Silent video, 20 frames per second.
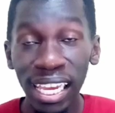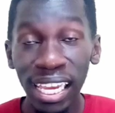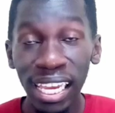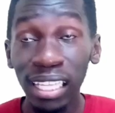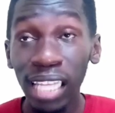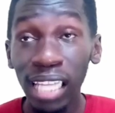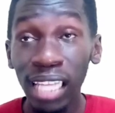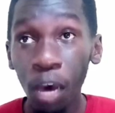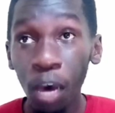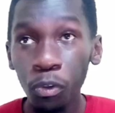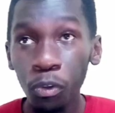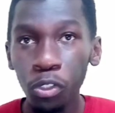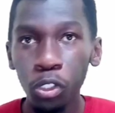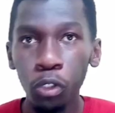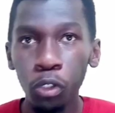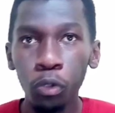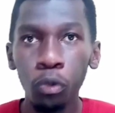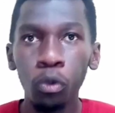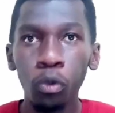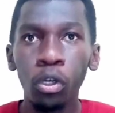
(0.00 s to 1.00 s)
that, it
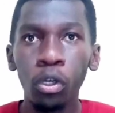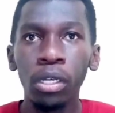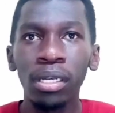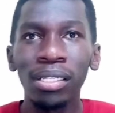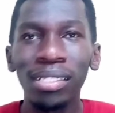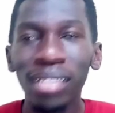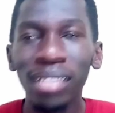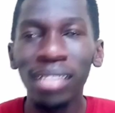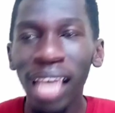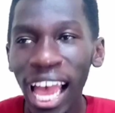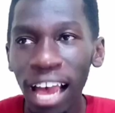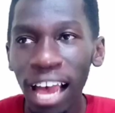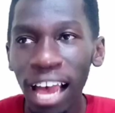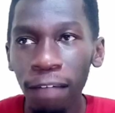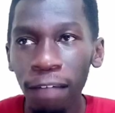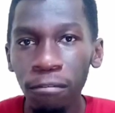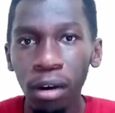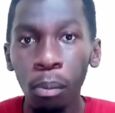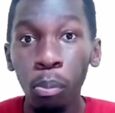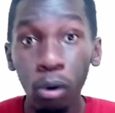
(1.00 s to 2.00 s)
allows you to
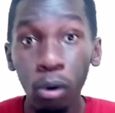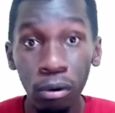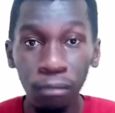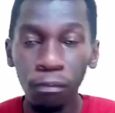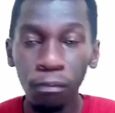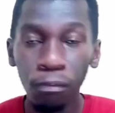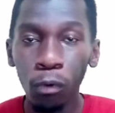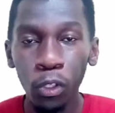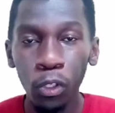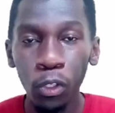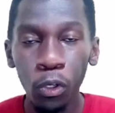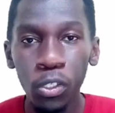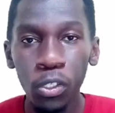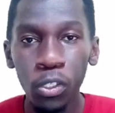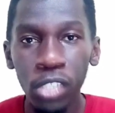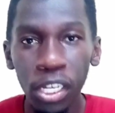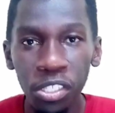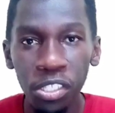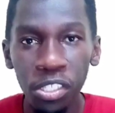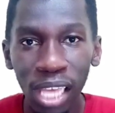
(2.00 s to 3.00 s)
have a portfolio
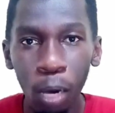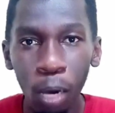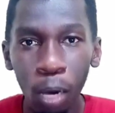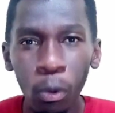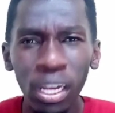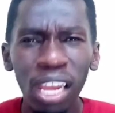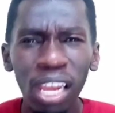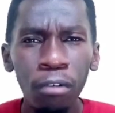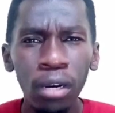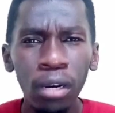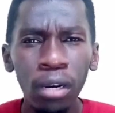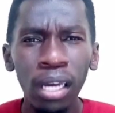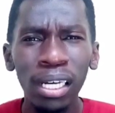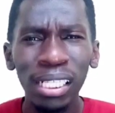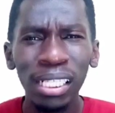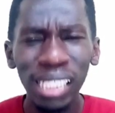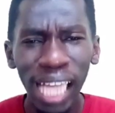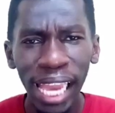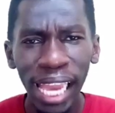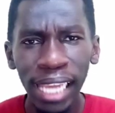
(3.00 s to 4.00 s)
such that whenever a
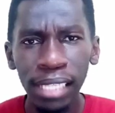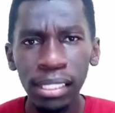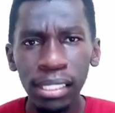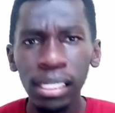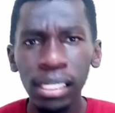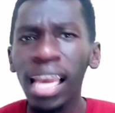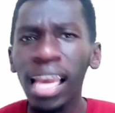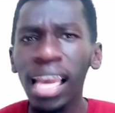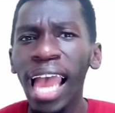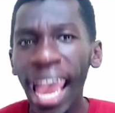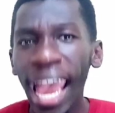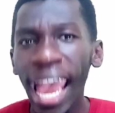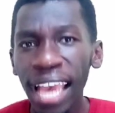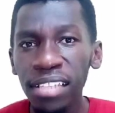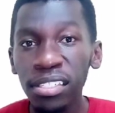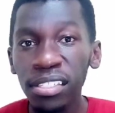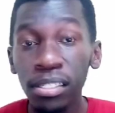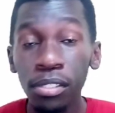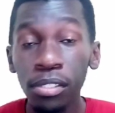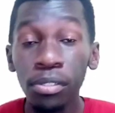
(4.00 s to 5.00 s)
client
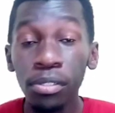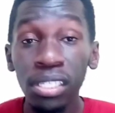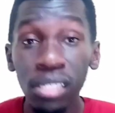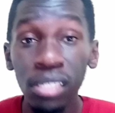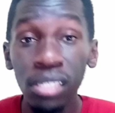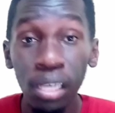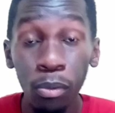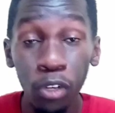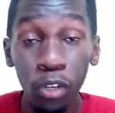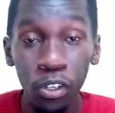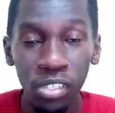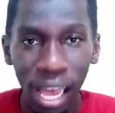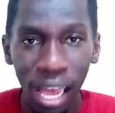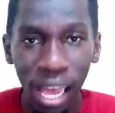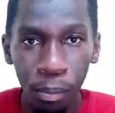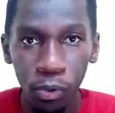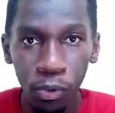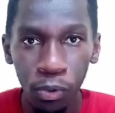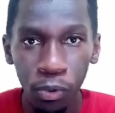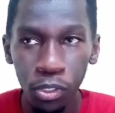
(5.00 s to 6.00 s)
asks to see some of your
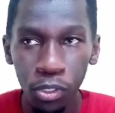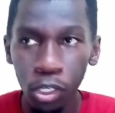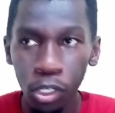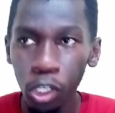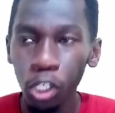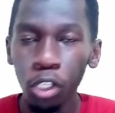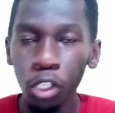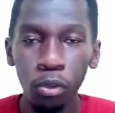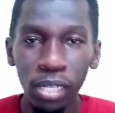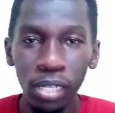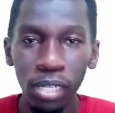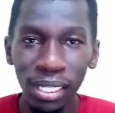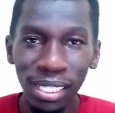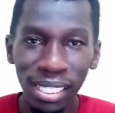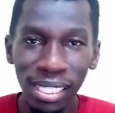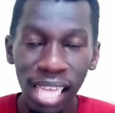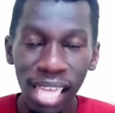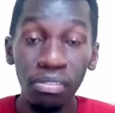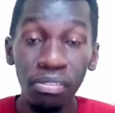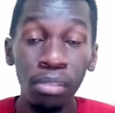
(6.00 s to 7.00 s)
samples, you can
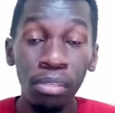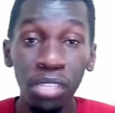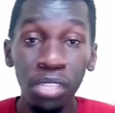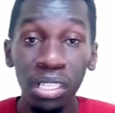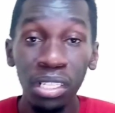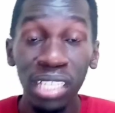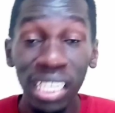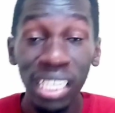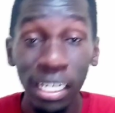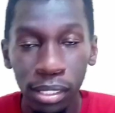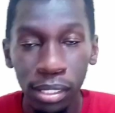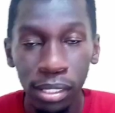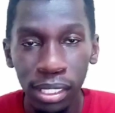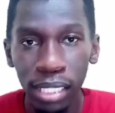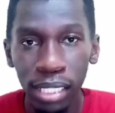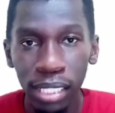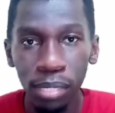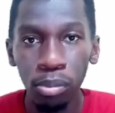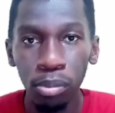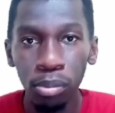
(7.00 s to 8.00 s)
send them the link to
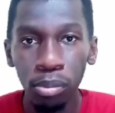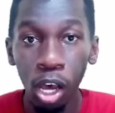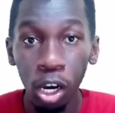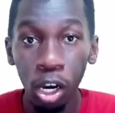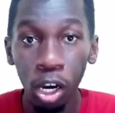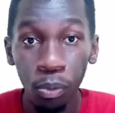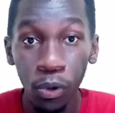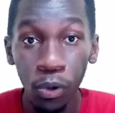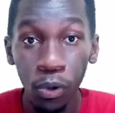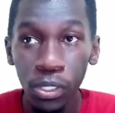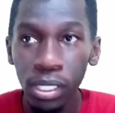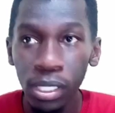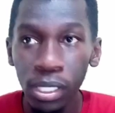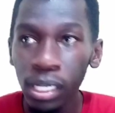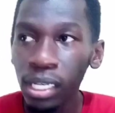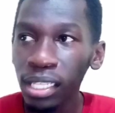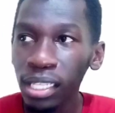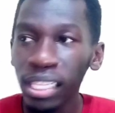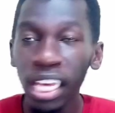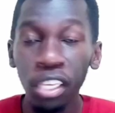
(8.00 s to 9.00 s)
this blog
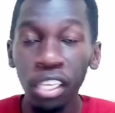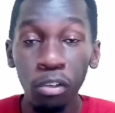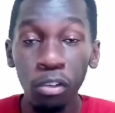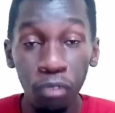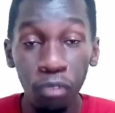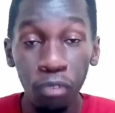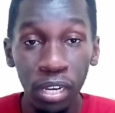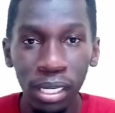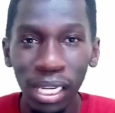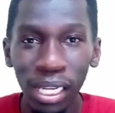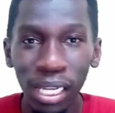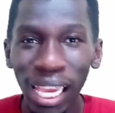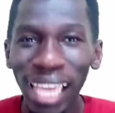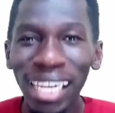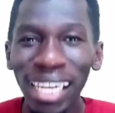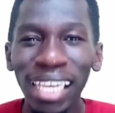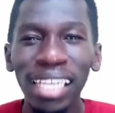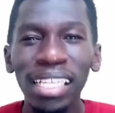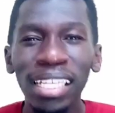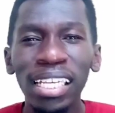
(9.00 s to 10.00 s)
post that you've written,
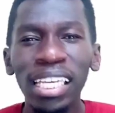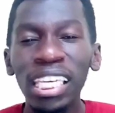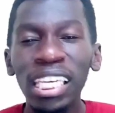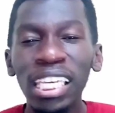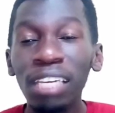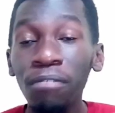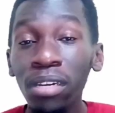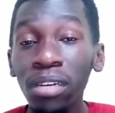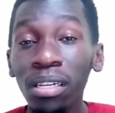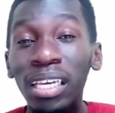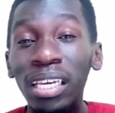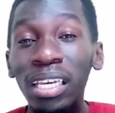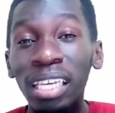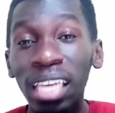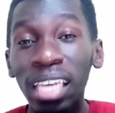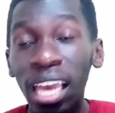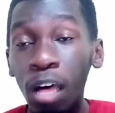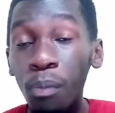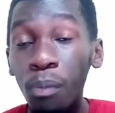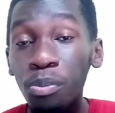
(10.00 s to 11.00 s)
and it even
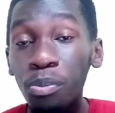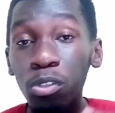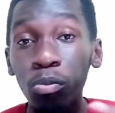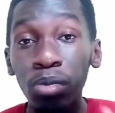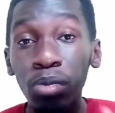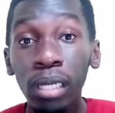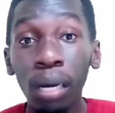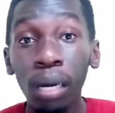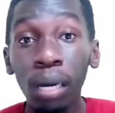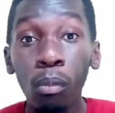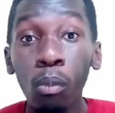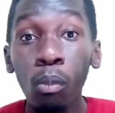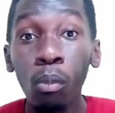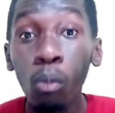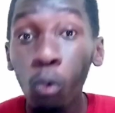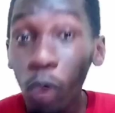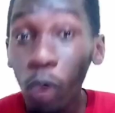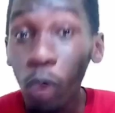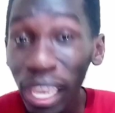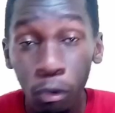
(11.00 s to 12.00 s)
helps you become
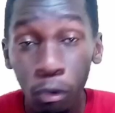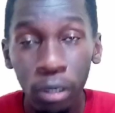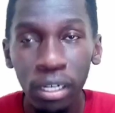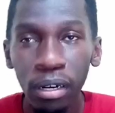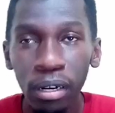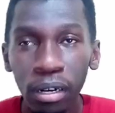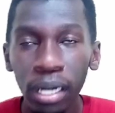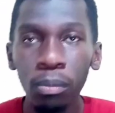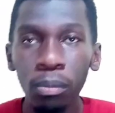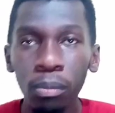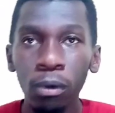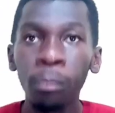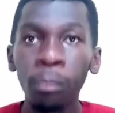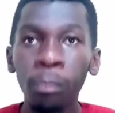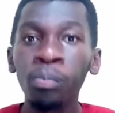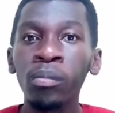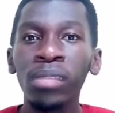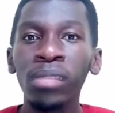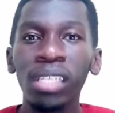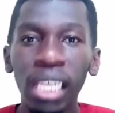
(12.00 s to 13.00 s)
way more
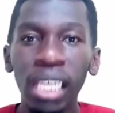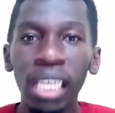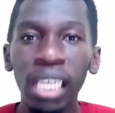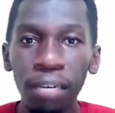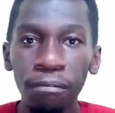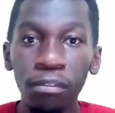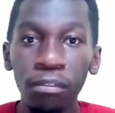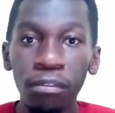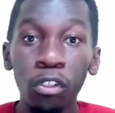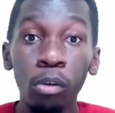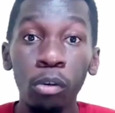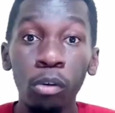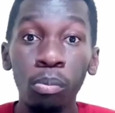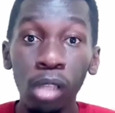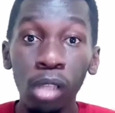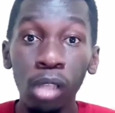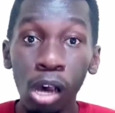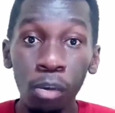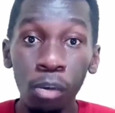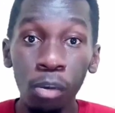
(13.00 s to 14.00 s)
credible if your
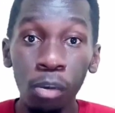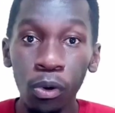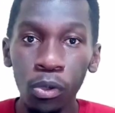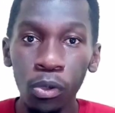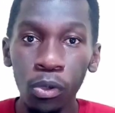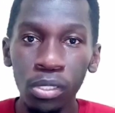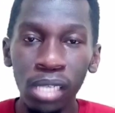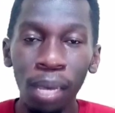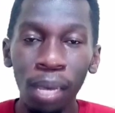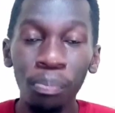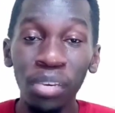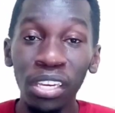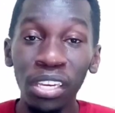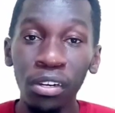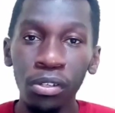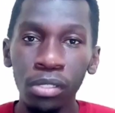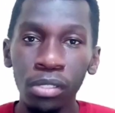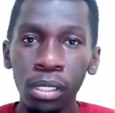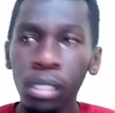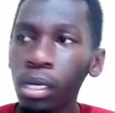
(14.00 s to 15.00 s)
blog post
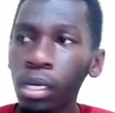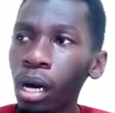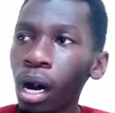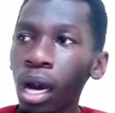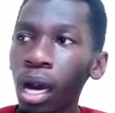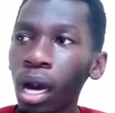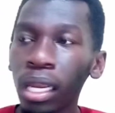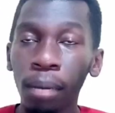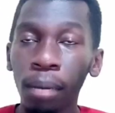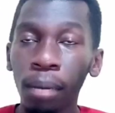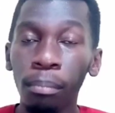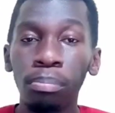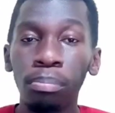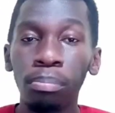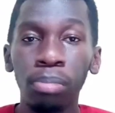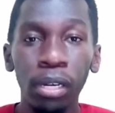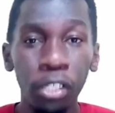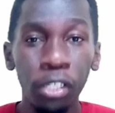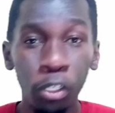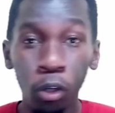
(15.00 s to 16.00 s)
appears on a
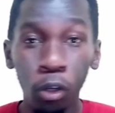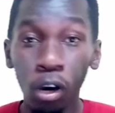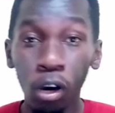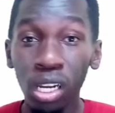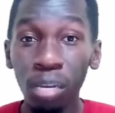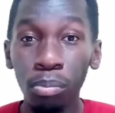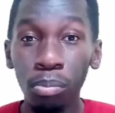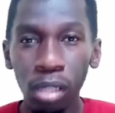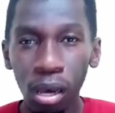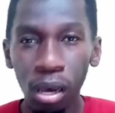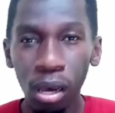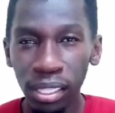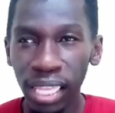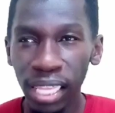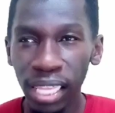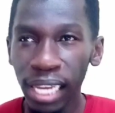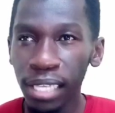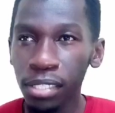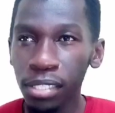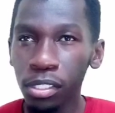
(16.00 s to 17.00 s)
you know on a
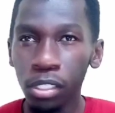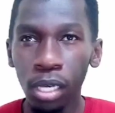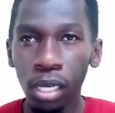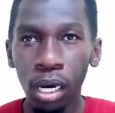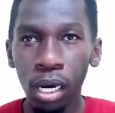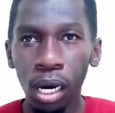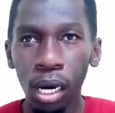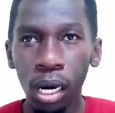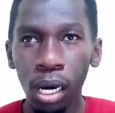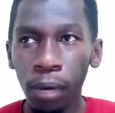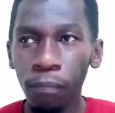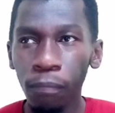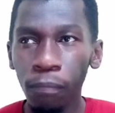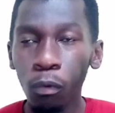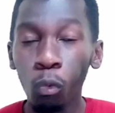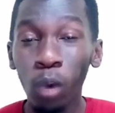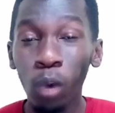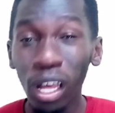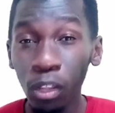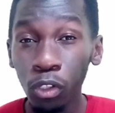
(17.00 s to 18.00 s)
blog that is uh,
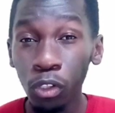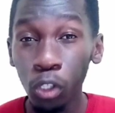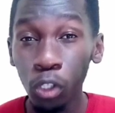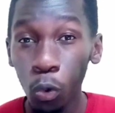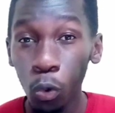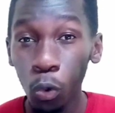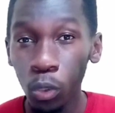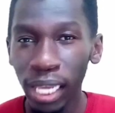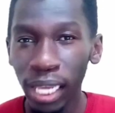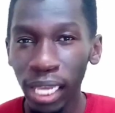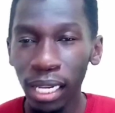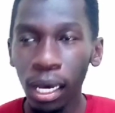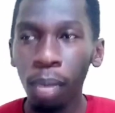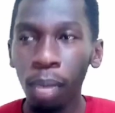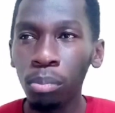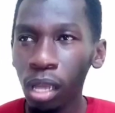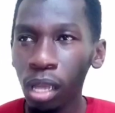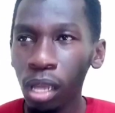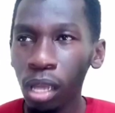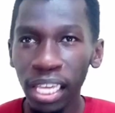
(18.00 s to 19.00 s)
well known and
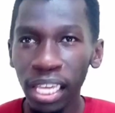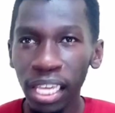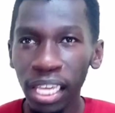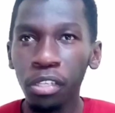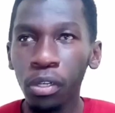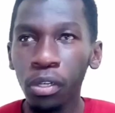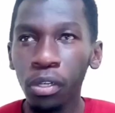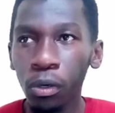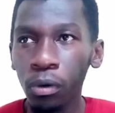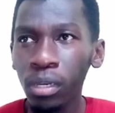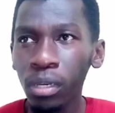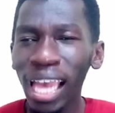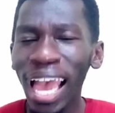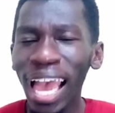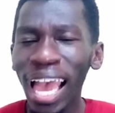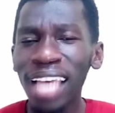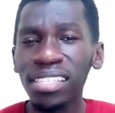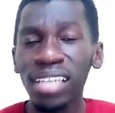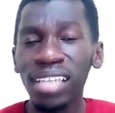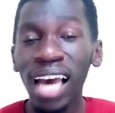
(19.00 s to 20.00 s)
a blog that you know
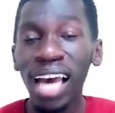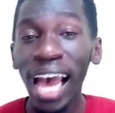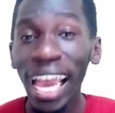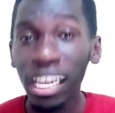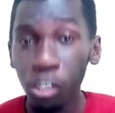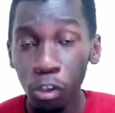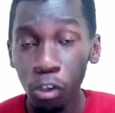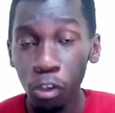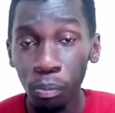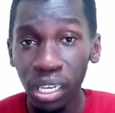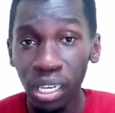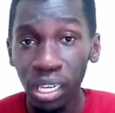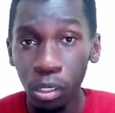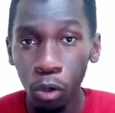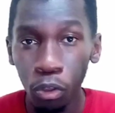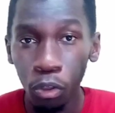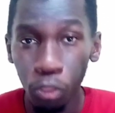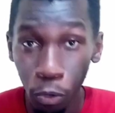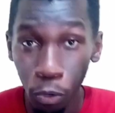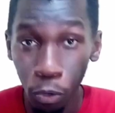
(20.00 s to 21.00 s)
has a high
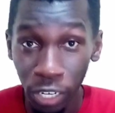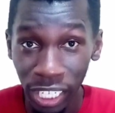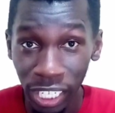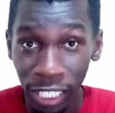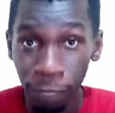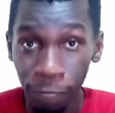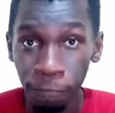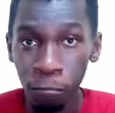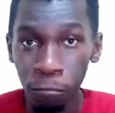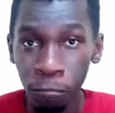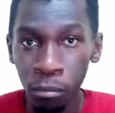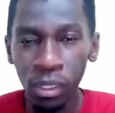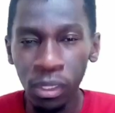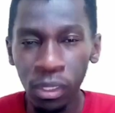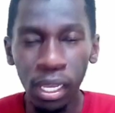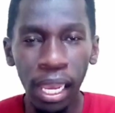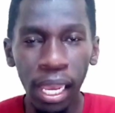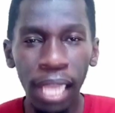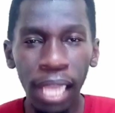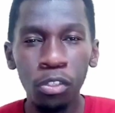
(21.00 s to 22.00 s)
domain authority.
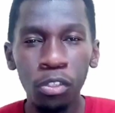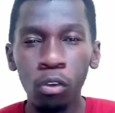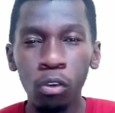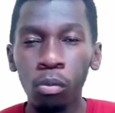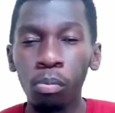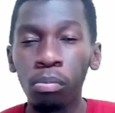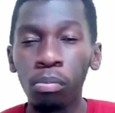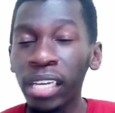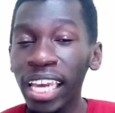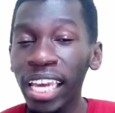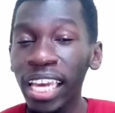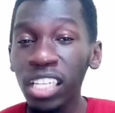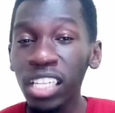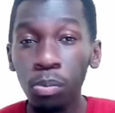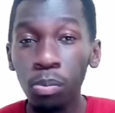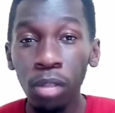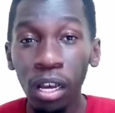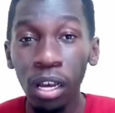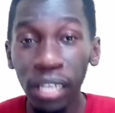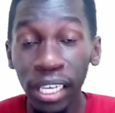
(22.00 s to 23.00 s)
And so
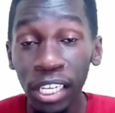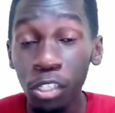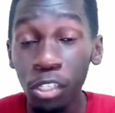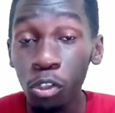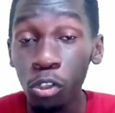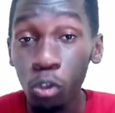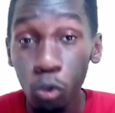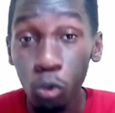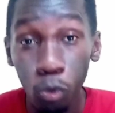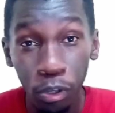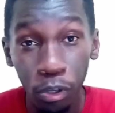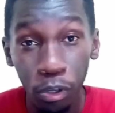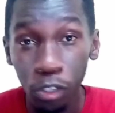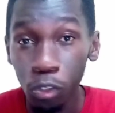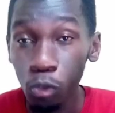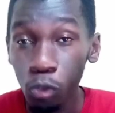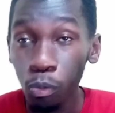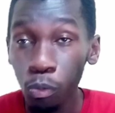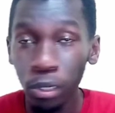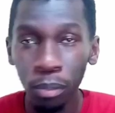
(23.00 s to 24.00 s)
guest blogging is super
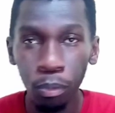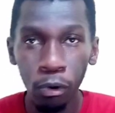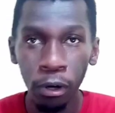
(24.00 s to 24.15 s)
super